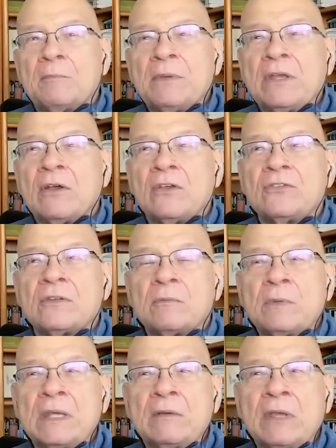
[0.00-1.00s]
Because
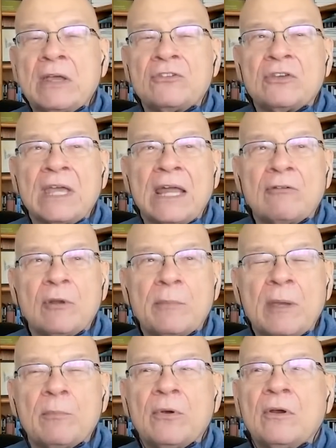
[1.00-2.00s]
you got to
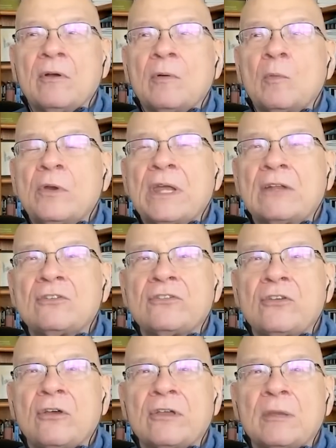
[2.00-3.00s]
remember, we're not
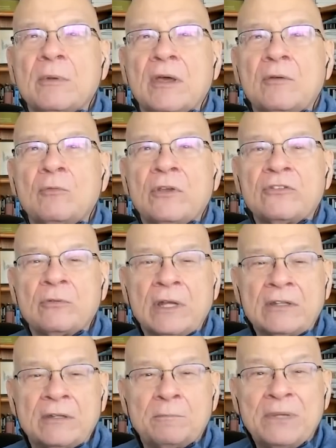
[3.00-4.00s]
just talking about
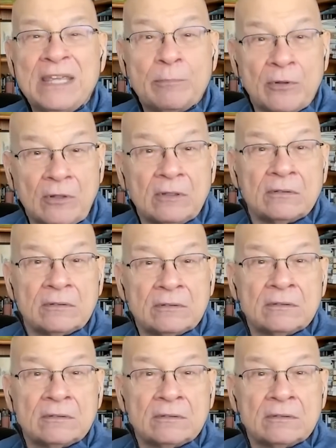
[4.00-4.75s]
resurrected people.